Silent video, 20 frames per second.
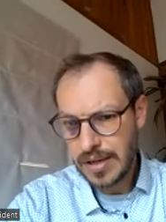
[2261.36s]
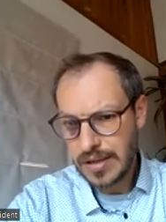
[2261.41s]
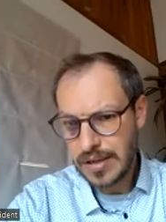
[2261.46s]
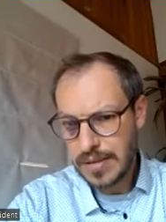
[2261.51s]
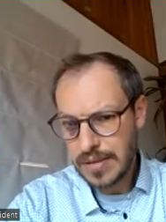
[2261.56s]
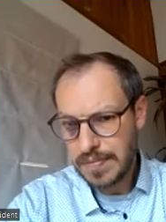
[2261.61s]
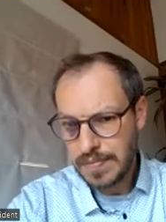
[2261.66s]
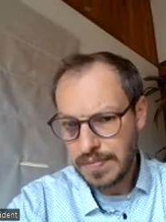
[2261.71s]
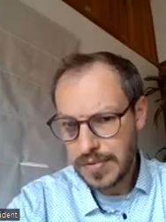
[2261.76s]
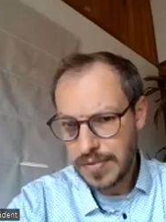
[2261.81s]

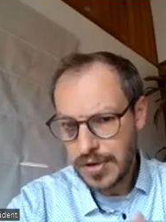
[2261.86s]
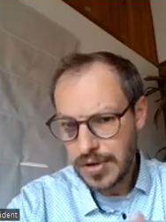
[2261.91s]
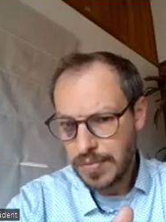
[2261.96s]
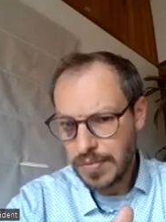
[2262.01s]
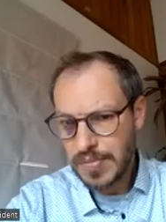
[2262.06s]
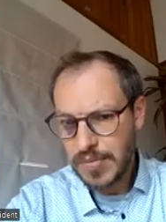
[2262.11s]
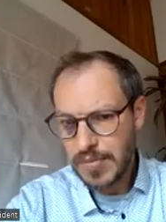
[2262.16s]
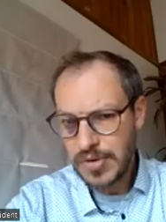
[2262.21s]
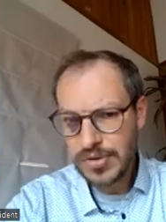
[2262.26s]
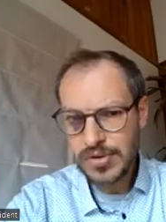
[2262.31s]
that
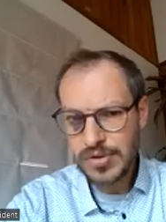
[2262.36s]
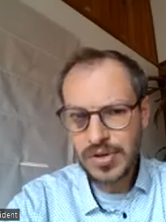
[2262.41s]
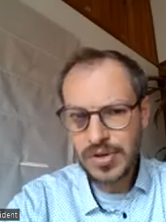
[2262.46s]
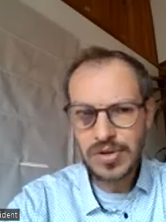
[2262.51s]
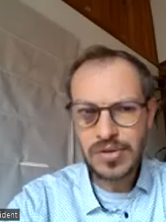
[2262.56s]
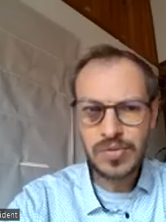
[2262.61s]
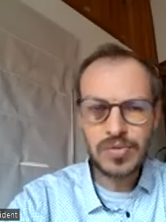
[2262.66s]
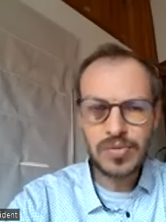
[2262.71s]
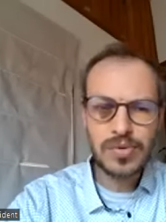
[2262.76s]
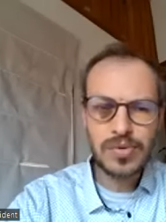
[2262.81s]
young people should
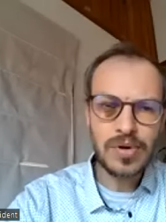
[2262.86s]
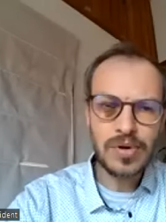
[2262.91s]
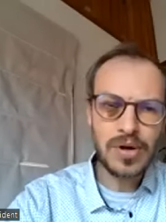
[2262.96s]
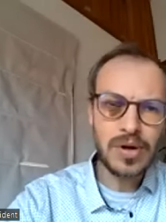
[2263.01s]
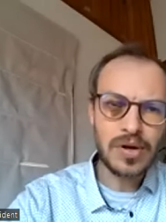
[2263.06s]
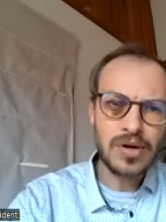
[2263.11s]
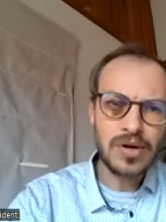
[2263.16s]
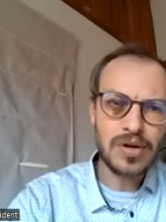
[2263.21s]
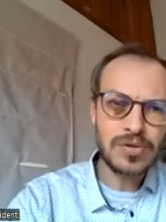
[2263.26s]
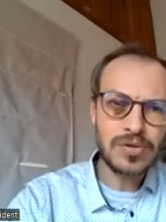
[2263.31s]
not
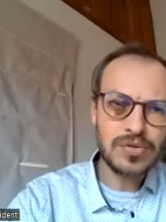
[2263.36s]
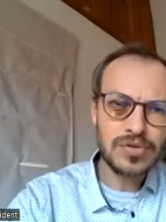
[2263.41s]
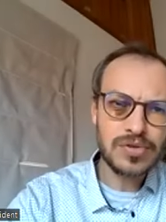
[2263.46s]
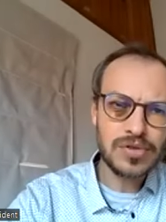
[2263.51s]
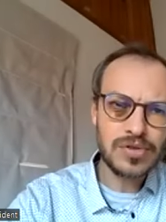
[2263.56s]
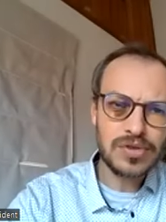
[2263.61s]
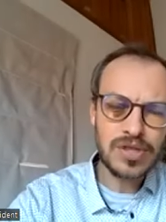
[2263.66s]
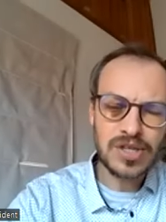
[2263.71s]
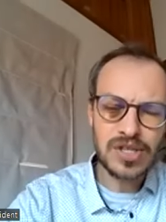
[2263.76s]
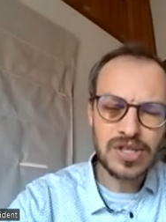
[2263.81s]
uh, go to
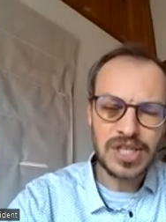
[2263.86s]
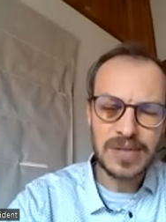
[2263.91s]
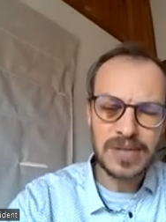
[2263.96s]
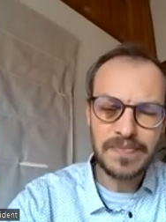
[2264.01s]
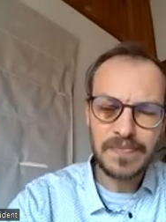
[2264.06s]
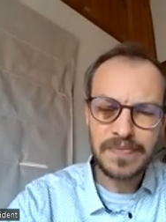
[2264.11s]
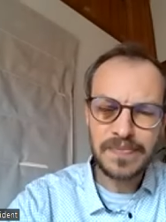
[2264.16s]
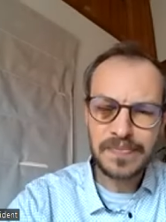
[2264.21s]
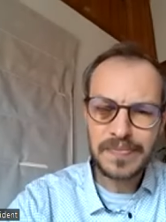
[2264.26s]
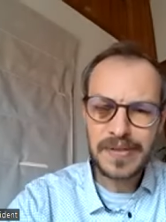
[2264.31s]
sociology.
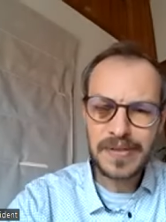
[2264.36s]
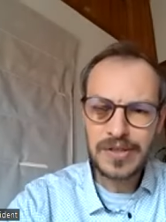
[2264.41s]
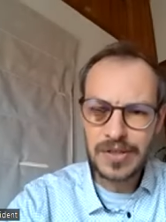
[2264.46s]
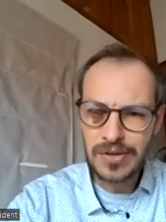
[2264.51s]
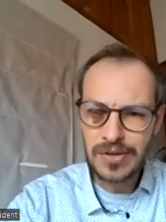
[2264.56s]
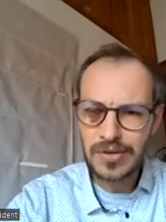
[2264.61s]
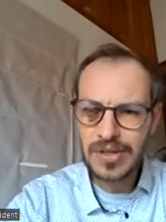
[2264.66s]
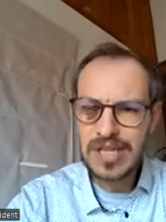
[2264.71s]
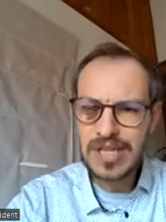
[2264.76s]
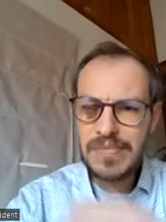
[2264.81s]

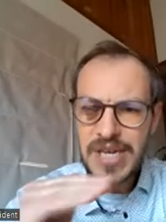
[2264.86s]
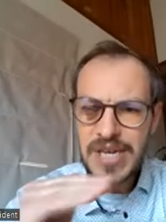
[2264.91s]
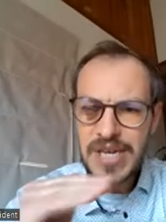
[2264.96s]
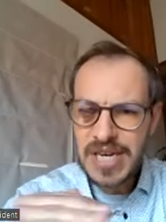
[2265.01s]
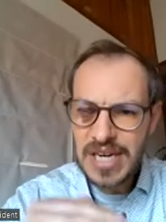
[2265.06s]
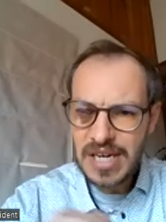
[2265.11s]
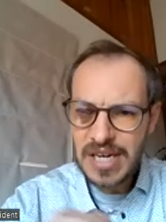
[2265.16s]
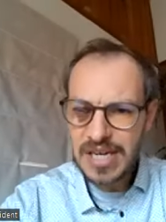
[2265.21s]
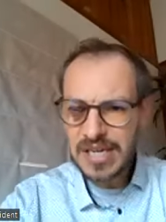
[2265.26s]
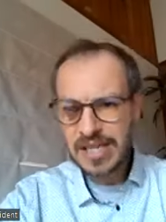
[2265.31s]
So
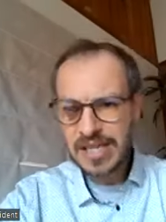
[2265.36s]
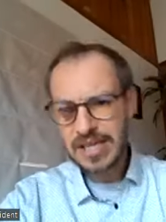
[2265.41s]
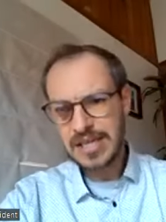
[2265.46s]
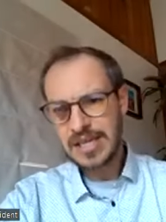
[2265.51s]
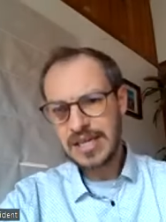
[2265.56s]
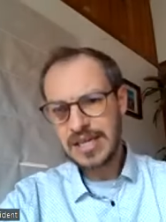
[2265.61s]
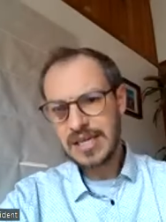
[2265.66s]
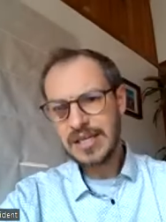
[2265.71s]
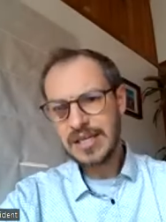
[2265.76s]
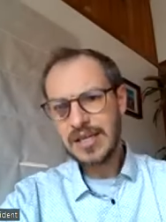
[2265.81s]
immediately,
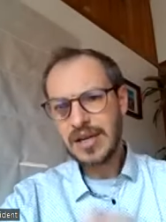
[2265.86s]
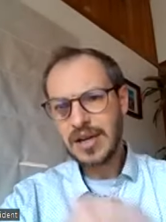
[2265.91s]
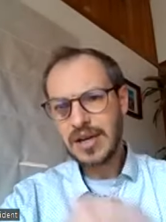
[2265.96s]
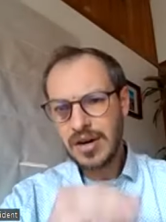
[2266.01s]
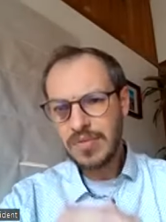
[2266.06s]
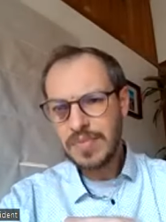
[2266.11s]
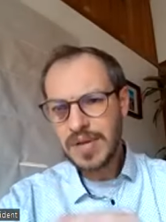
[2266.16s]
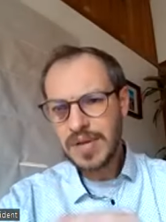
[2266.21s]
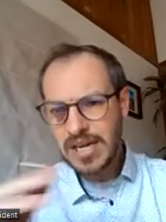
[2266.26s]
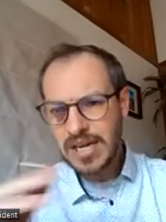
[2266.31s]
the
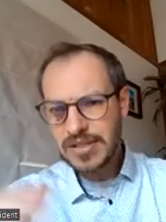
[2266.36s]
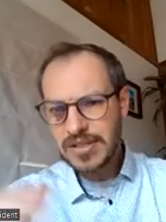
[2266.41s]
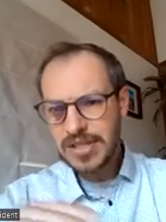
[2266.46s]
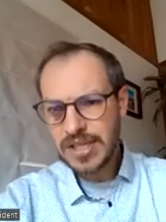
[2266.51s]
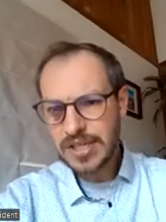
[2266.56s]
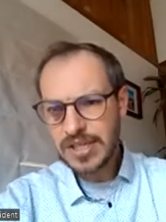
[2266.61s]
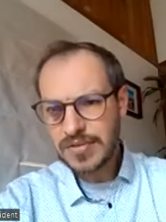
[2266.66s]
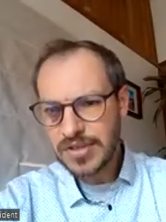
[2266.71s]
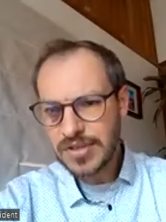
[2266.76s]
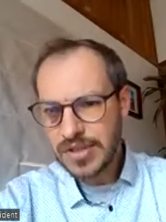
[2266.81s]
Colombian
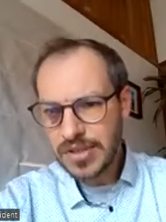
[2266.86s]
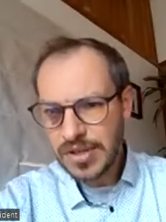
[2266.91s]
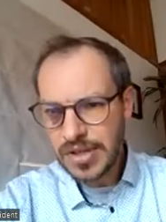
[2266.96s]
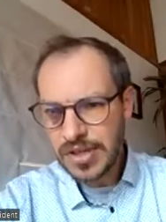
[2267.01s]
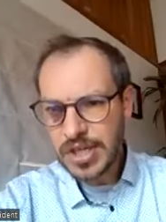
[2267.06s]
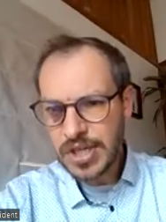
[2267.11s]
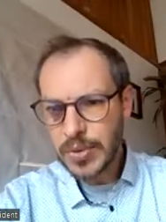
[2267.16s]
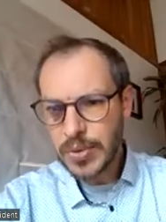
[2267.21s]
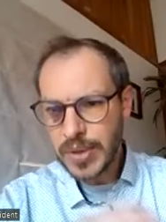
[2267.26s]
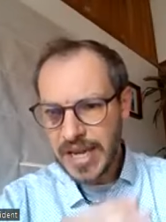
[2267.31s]
Association of
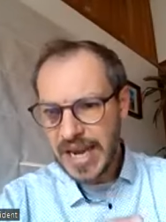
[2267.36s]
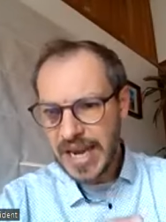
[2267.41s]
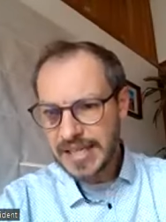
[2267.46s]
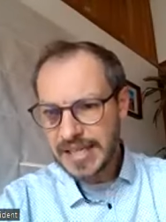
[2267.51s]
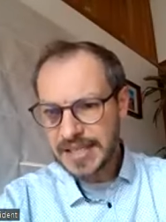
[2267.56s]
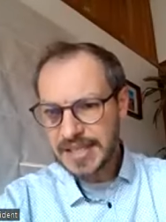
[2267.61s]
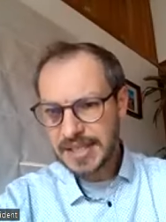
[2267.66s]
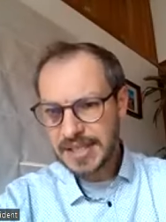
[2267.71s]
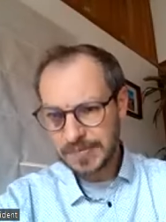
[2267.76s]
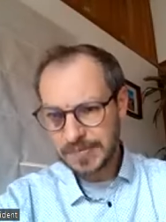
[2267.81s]
Sociology
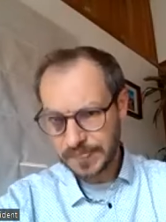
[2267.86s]
reacted.